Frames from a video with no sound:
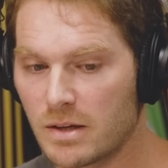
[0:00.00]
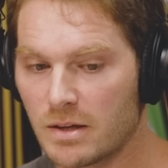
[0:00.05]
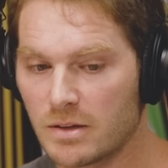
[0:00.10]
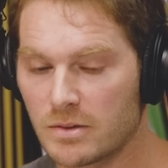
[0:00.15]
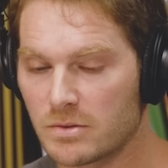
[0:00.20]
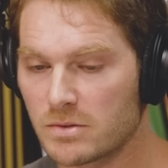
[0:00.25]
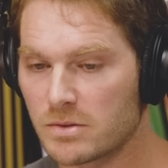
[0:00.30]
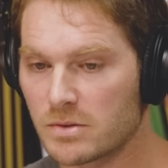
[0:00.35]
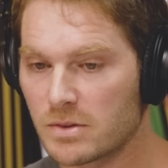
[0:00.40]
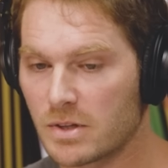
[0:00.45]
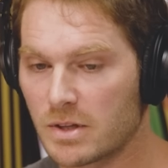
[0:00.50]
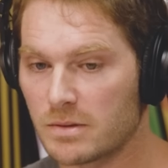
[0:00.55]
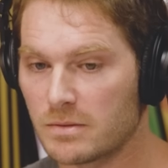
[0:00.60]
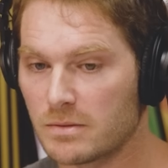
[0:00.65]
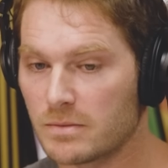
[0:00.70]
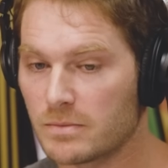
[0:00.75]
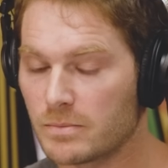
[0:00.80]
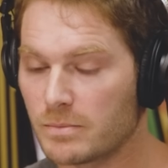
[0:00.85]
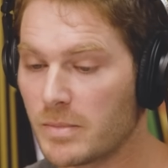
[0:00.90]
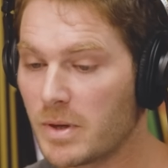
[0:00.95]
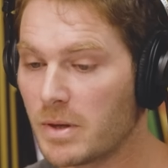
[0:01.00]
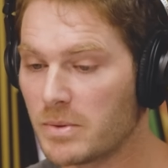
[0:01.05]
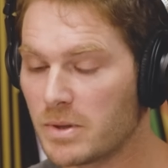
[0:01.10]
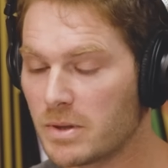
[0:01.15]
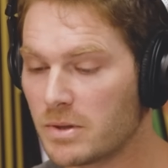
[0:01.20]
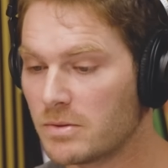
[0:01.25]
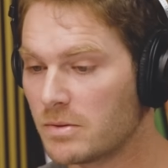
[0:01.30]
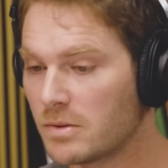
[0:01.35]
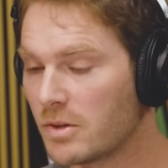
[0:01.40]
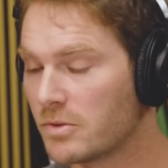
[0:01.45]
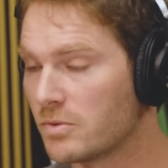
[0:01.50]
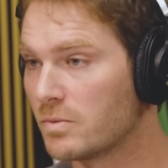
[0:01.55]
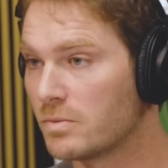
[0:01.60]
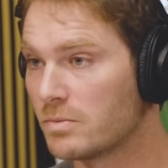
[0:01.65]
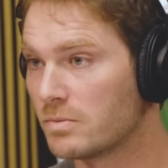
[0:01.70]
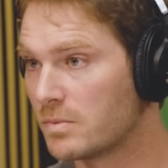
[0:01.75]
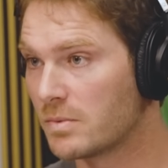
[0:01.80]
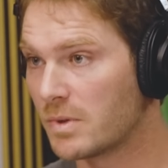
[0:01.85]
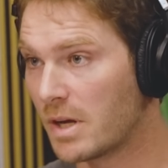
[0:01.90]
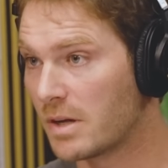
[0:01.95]
is maybe
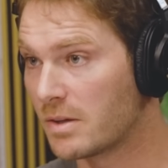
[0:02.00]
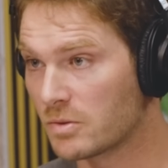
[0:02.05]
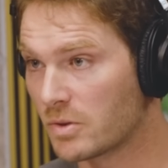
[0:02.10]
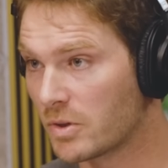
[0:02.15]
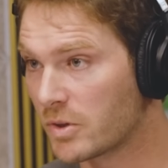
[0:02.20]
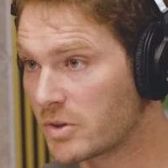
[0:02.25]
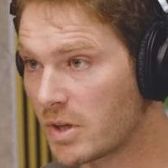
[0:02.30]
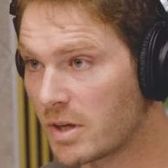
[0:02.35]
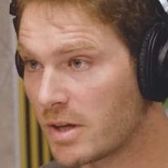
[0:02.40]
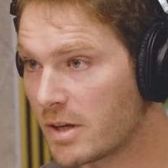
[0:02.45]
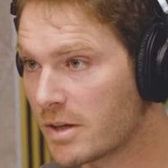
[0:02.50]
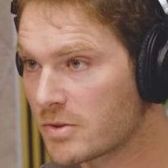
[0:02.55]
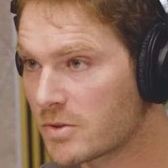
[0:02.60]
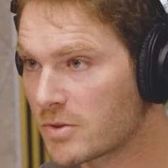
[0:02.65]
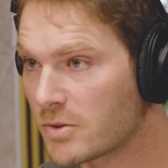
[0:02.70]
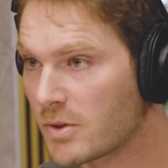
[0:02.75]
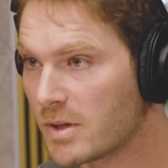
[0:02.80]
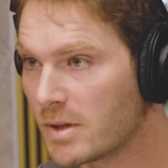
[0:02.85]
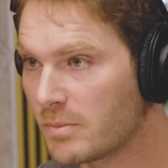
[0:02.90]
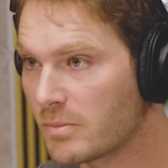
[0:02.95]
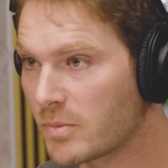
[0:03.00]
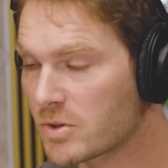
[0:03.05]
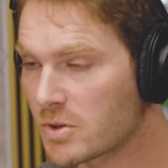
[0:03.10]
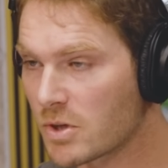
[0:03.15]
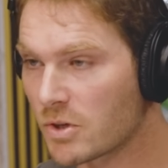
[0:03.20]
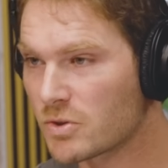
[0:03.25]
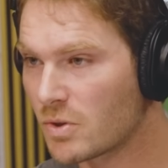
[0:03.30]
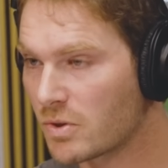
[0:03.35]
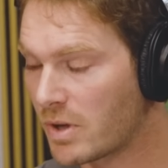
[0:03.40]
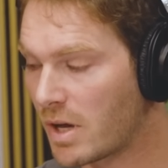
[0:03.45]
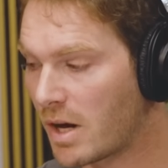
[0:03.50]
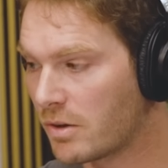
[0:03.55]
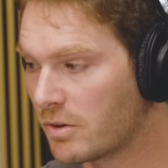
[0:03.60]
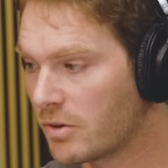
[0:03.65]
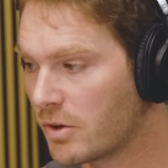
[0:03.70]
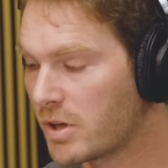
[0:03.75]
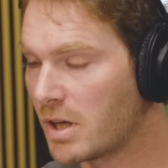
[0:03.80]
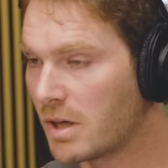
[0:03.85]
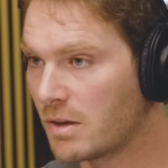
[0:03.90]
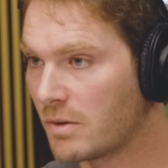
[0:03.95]
hasn't looked at history, but is also not
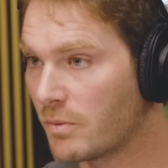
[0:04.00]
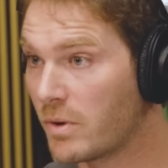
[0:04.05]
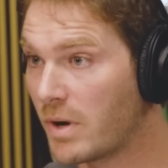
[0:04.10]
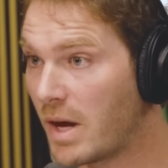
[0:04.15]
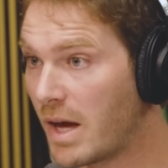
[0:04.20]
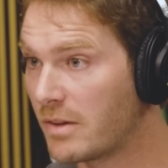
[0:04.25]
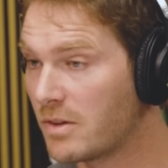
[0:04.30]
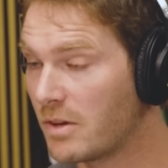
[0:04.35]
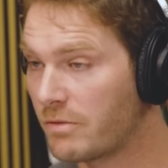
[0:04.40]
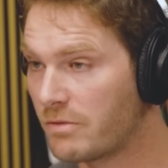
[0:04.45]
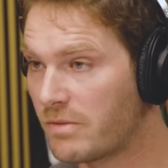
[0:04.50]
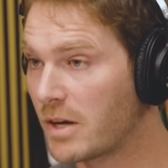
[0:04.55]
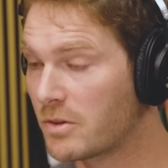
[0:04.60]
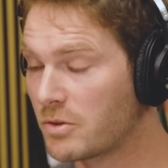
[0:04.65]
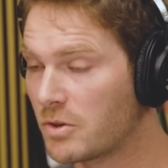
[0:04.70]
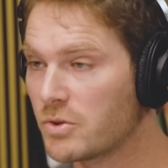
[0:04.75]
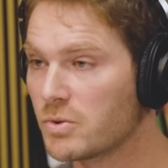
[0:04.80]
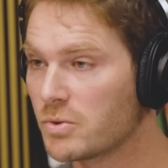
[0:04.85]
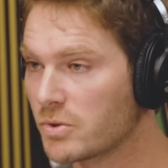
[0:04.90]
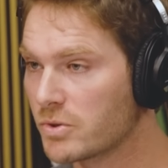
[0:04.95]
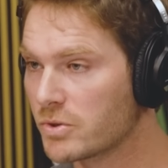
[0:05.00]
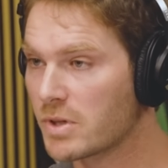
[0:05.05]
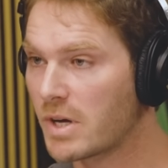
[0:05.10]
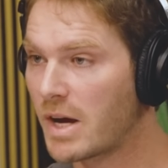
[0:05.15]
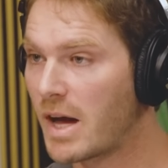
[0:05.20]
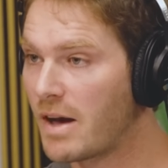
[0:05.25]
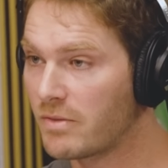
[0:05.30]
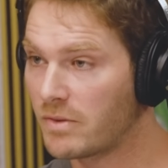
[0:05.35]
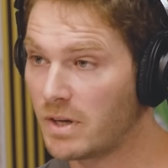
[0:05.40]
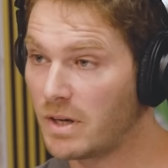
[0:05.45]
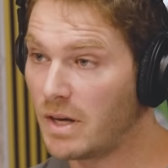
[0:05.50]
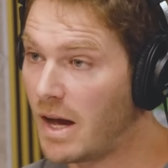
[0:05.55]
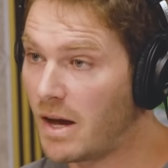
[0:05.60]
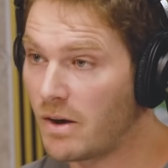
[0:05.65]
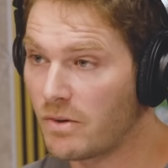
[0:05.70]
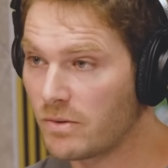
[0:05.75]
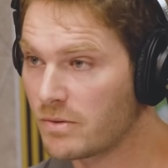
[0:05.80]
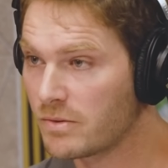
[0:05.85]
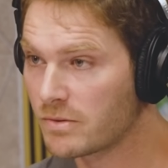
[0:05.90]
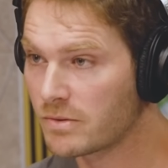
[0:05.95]
looking at the effect the tools are having
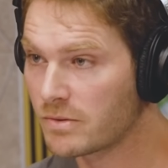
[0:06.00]
now.